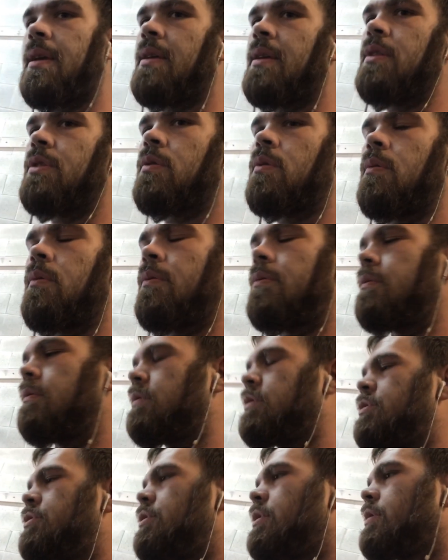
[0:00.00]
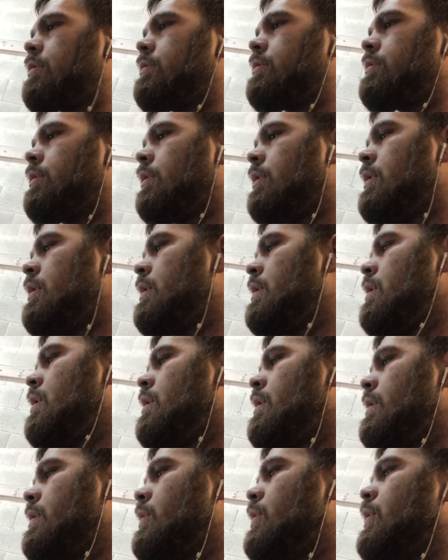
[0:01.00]
he's going through a struggle.
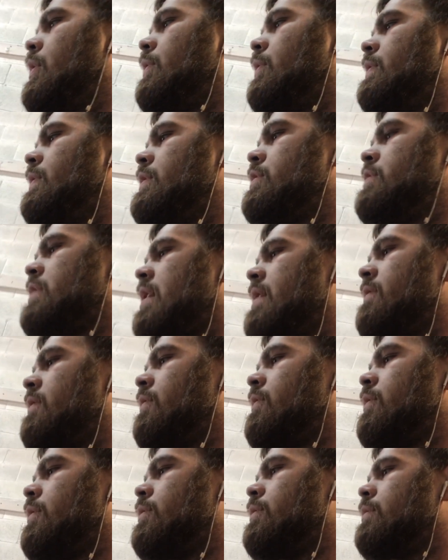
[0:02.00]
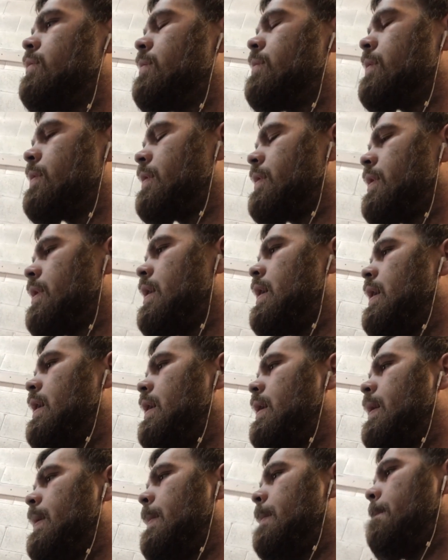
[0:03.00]
If he's driving for Uber,
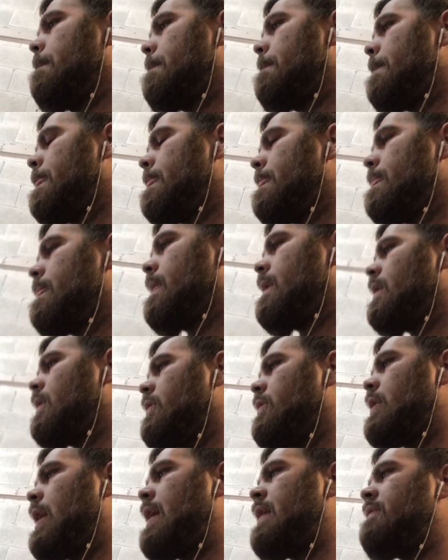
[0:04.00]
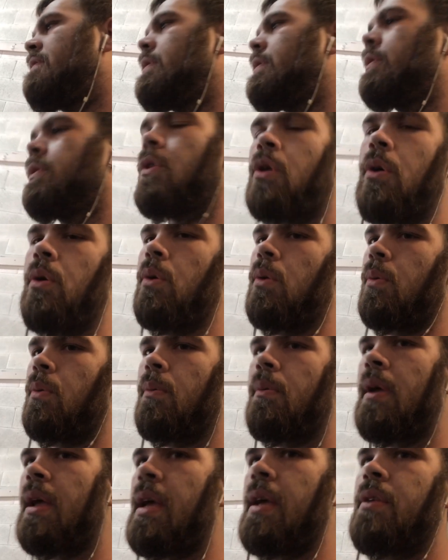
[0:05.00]
I feel no
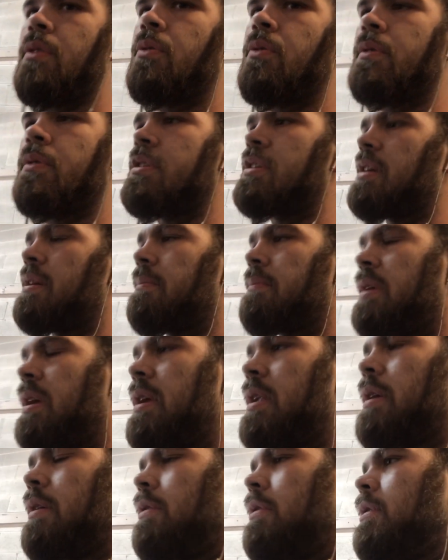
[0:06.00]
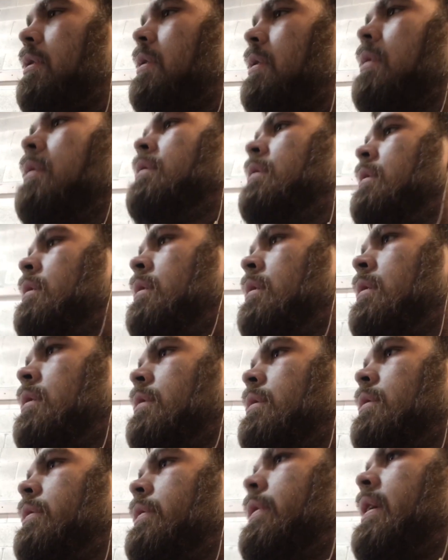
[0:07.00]
hate towards that man at all.
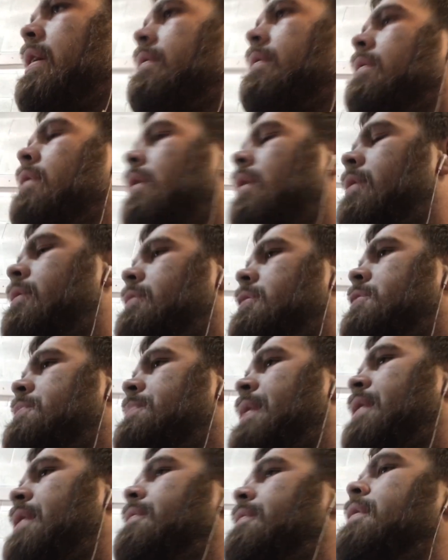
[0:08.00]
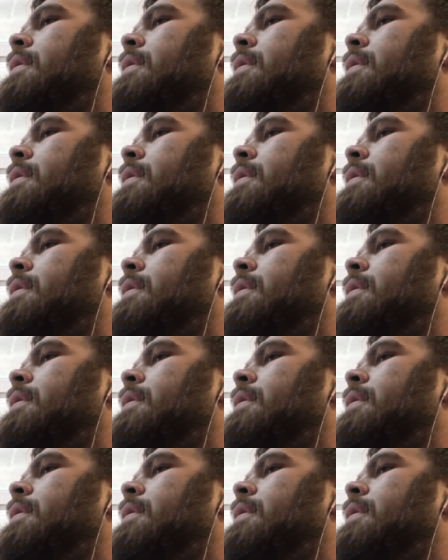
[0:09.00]
I have a lot of respect for